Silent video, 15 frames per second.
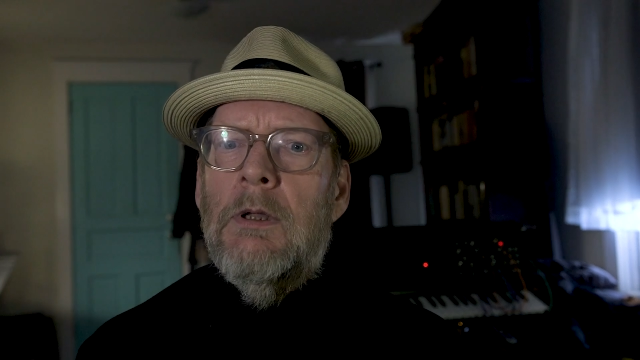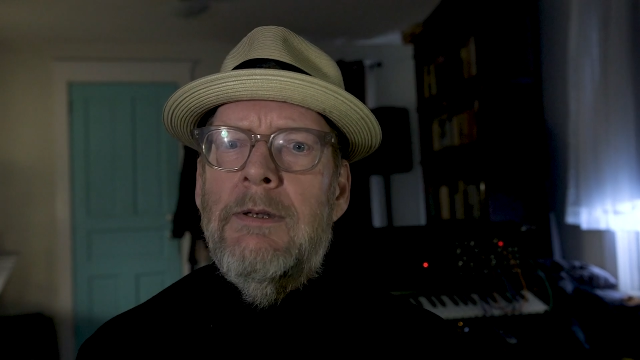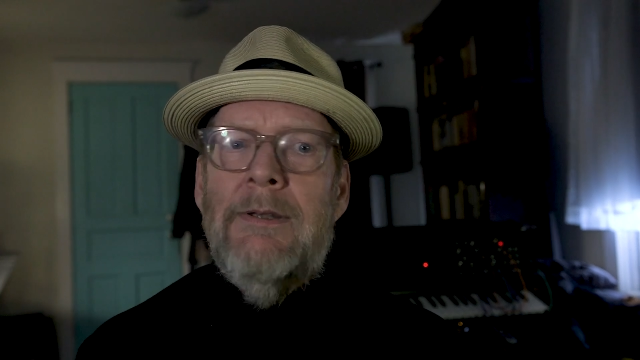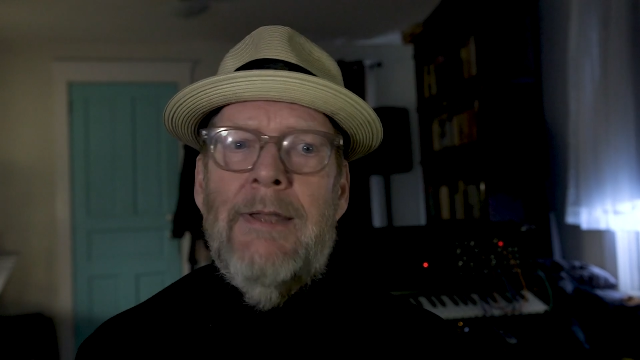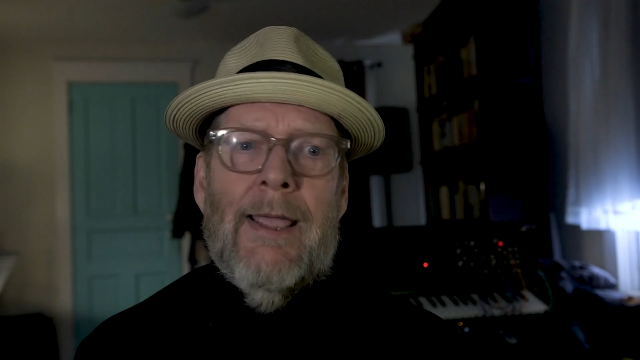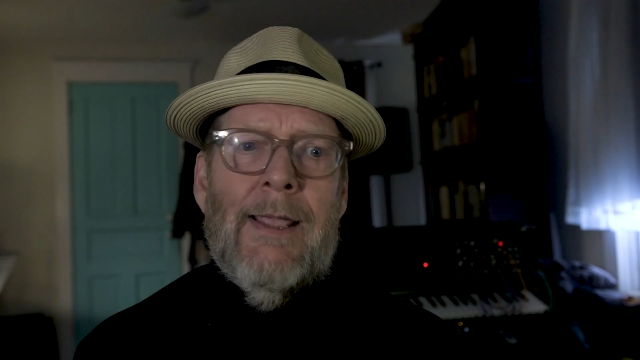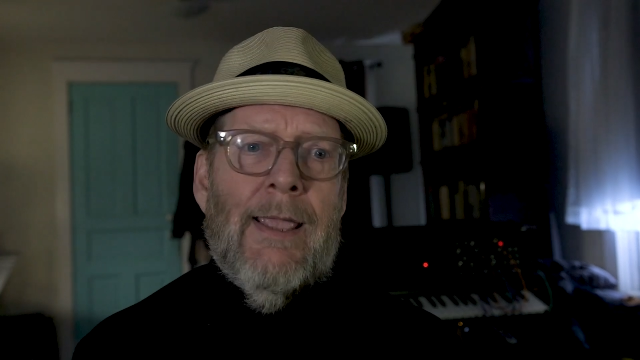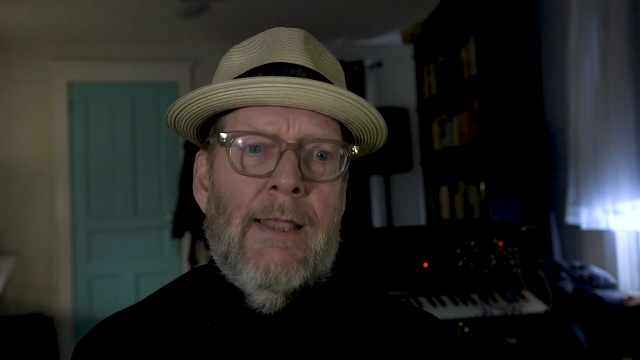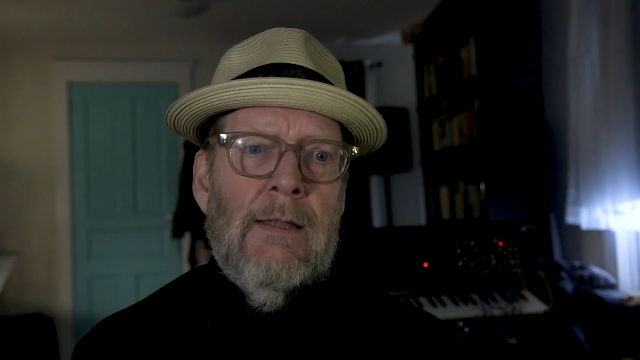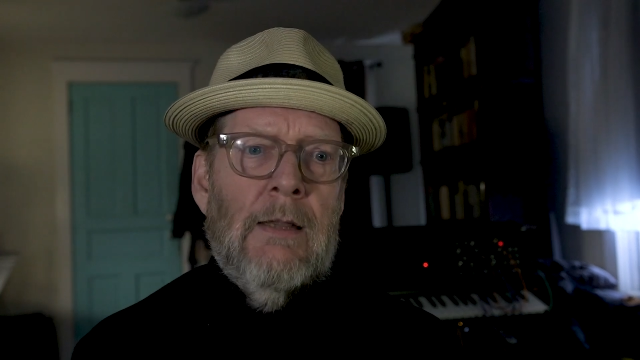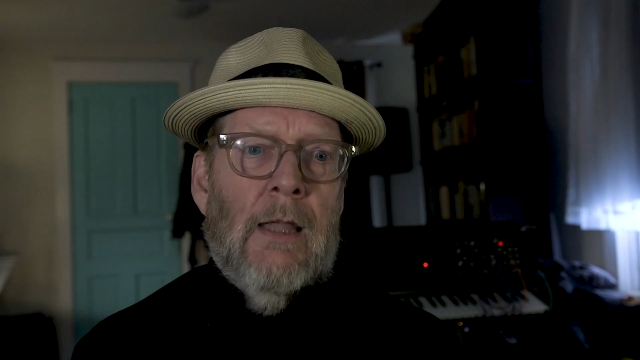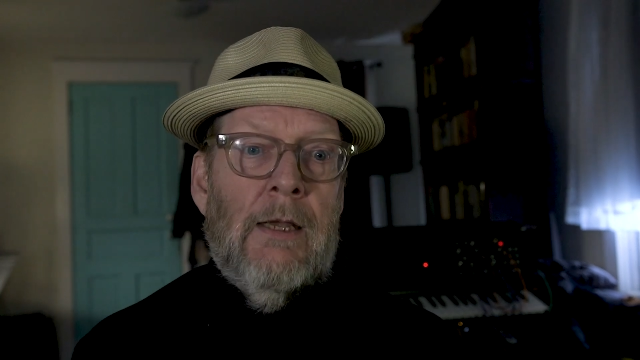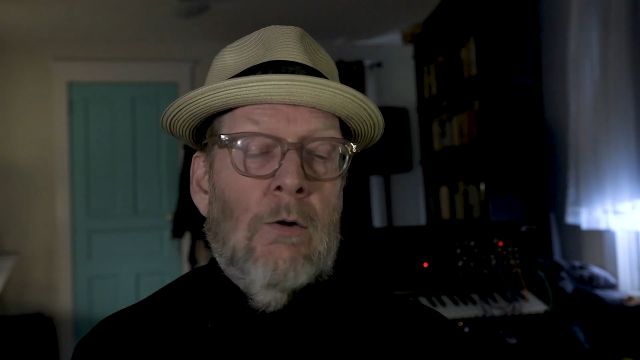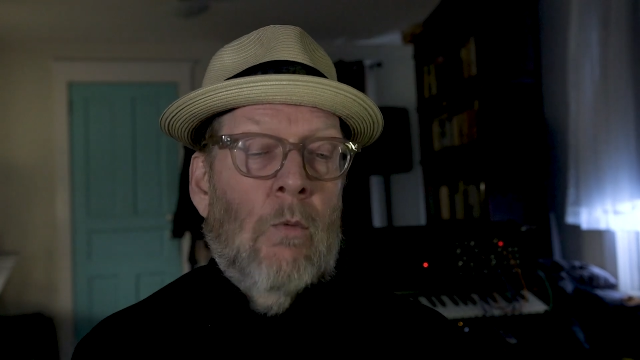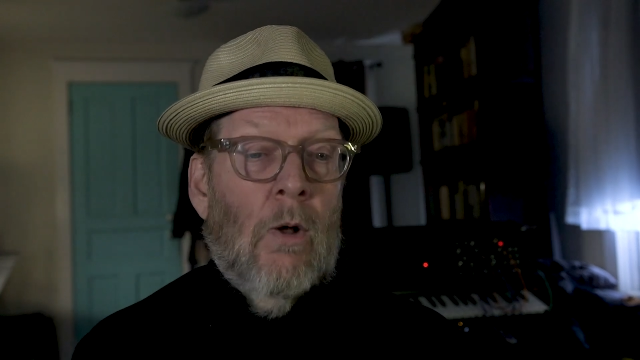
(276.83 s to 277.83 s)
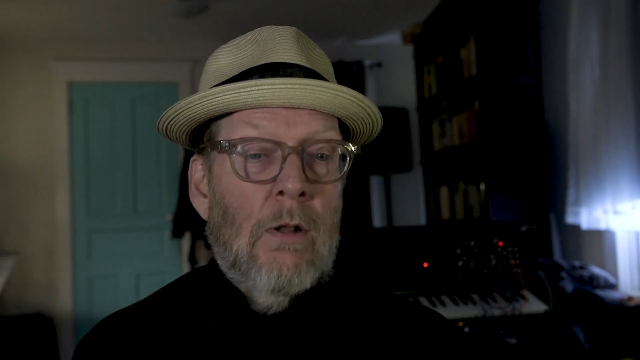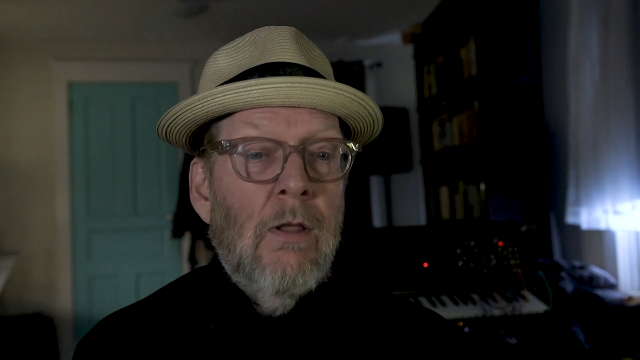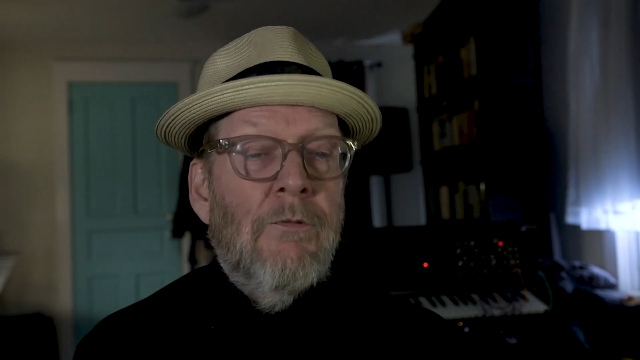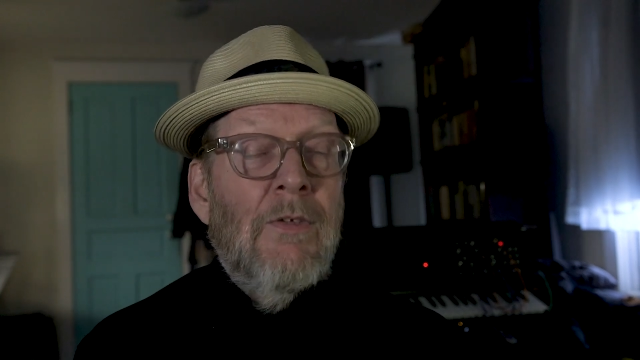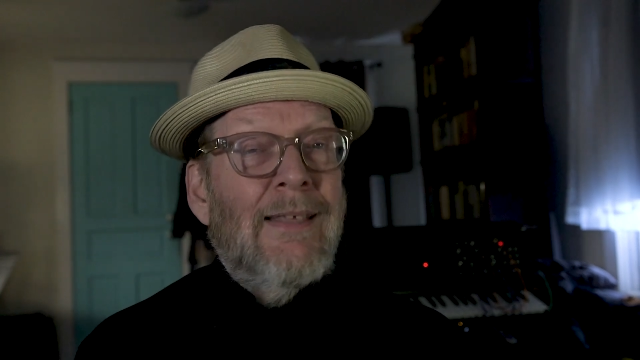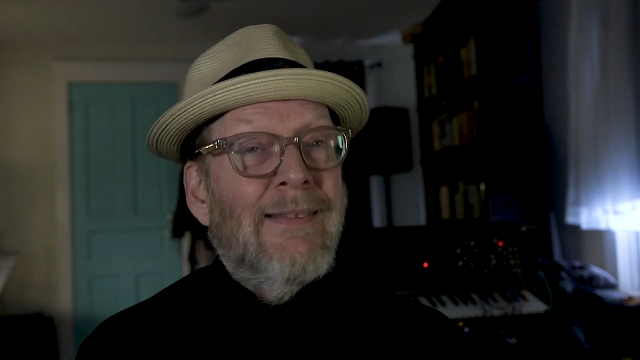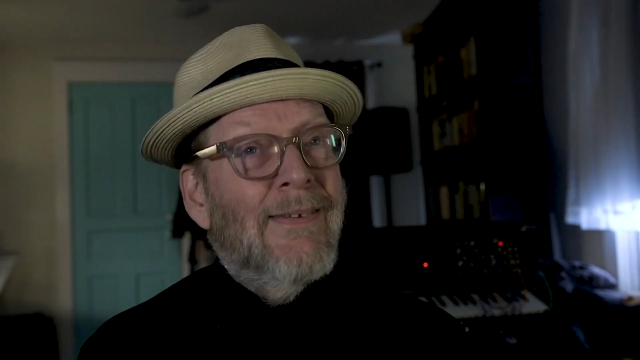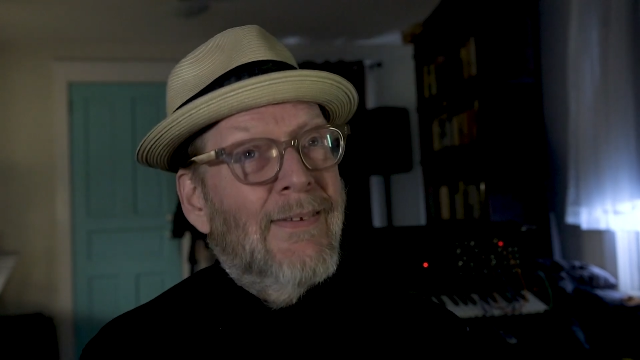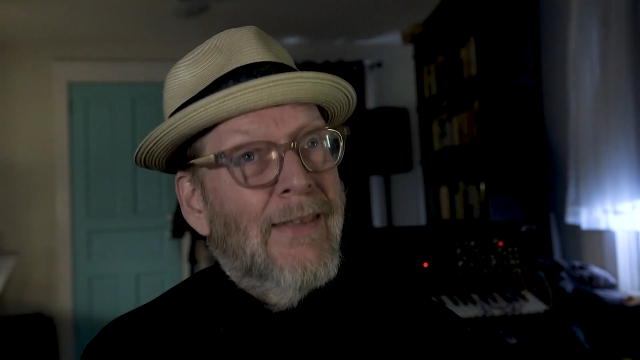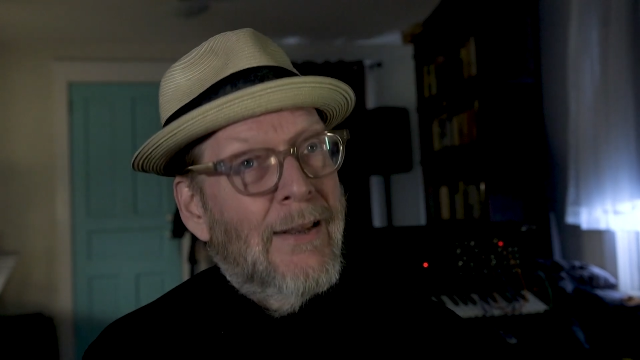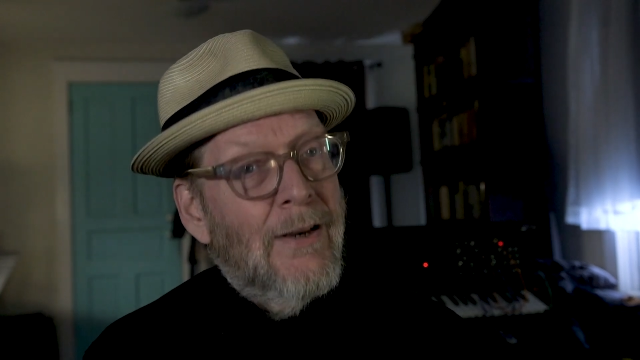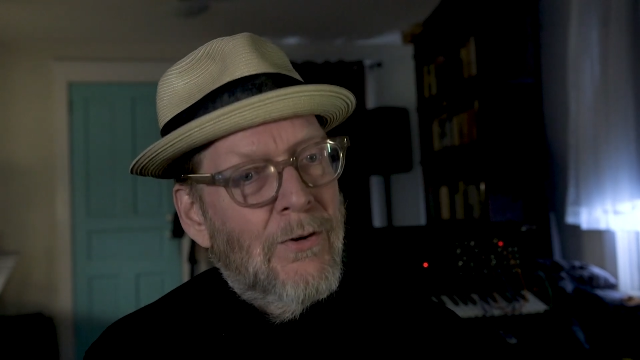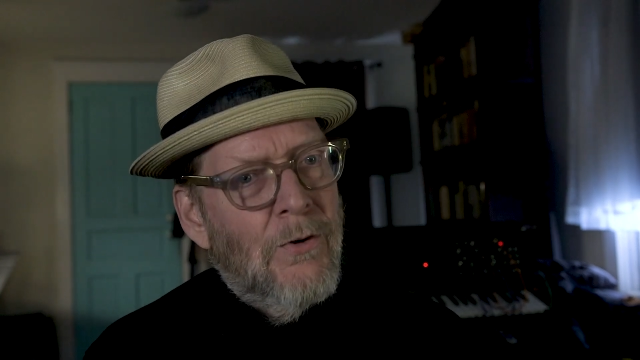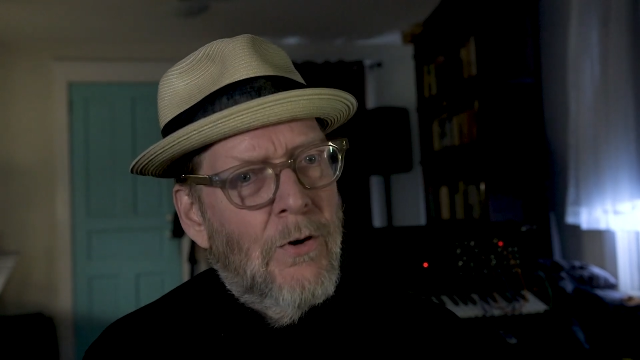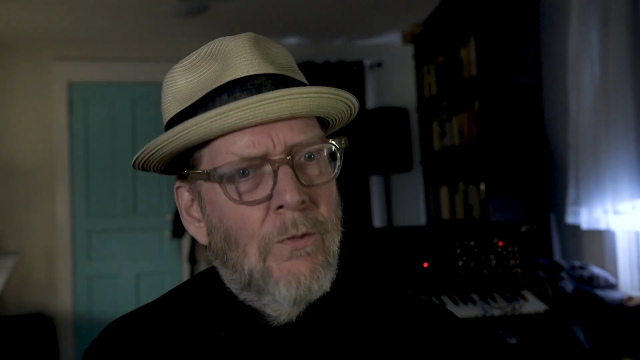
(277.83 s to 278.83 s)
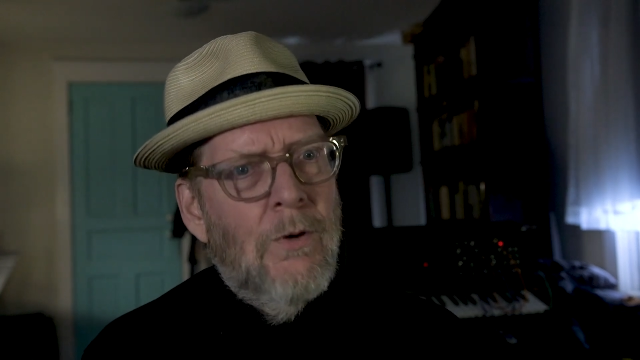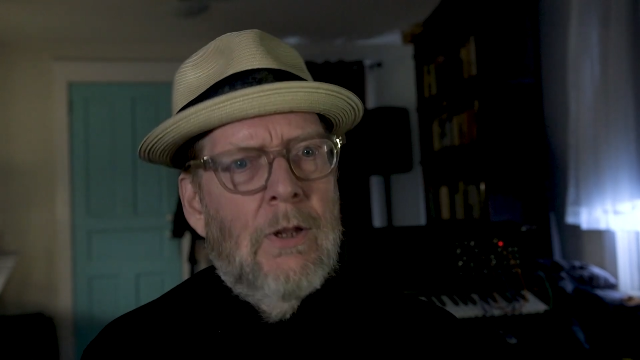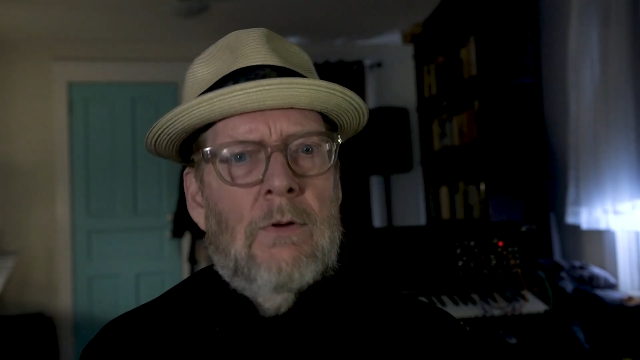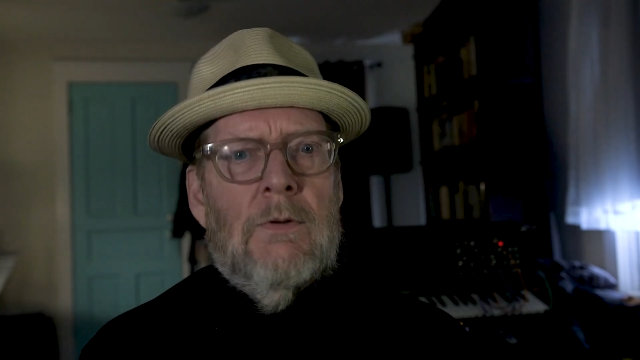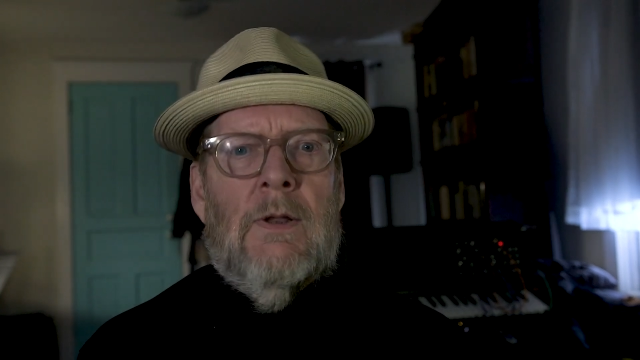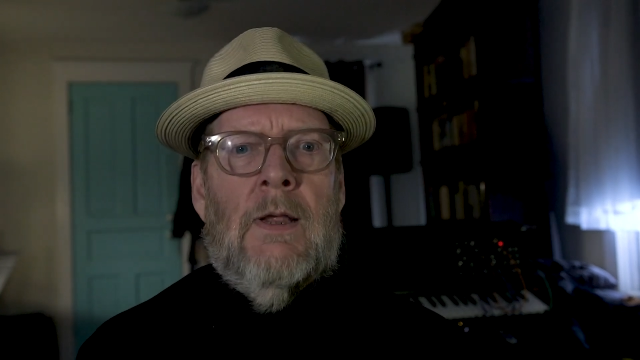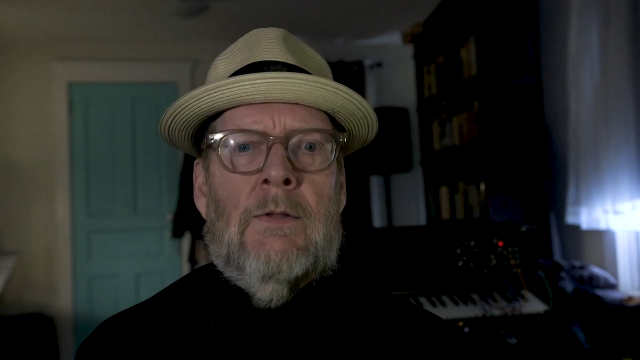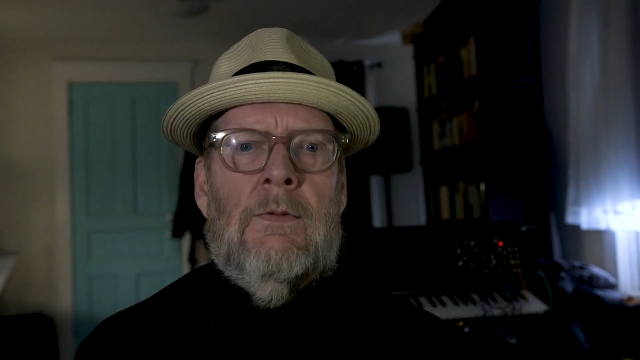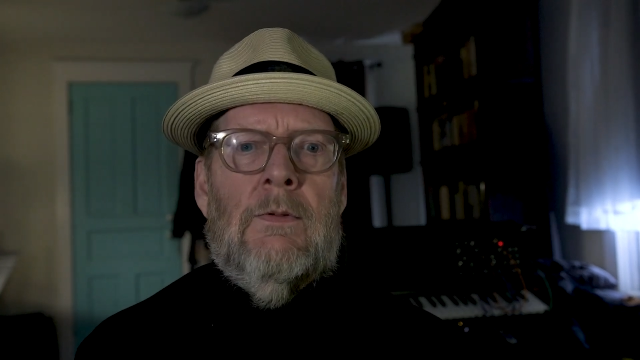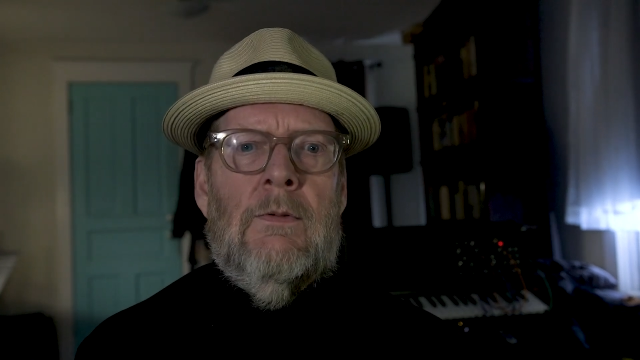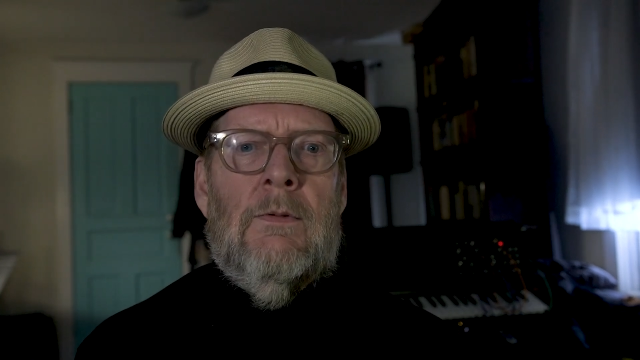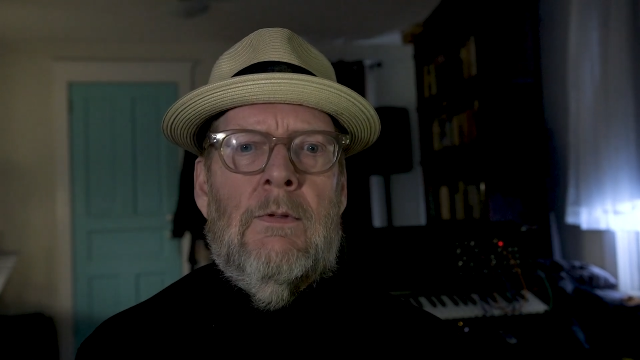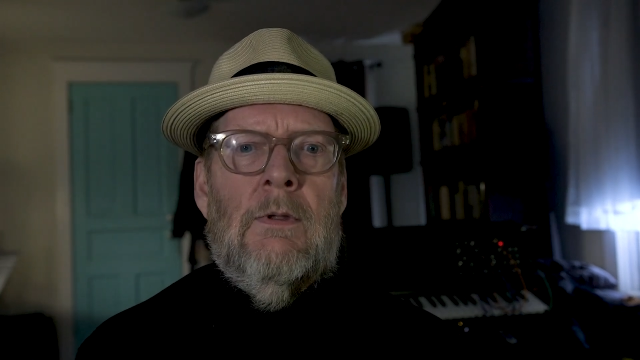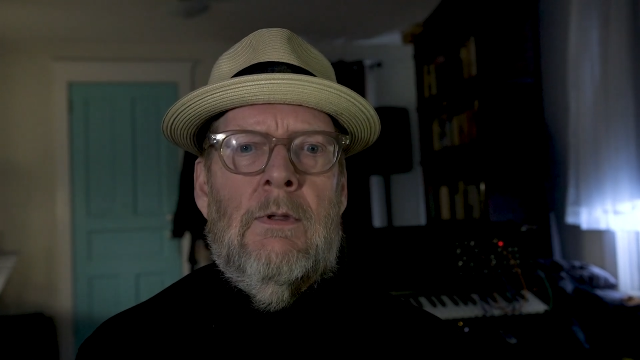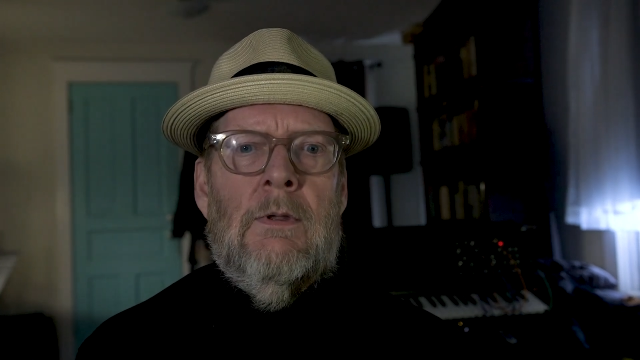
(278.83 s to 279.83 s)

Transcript: decade later, while living in San Antonio, Texas,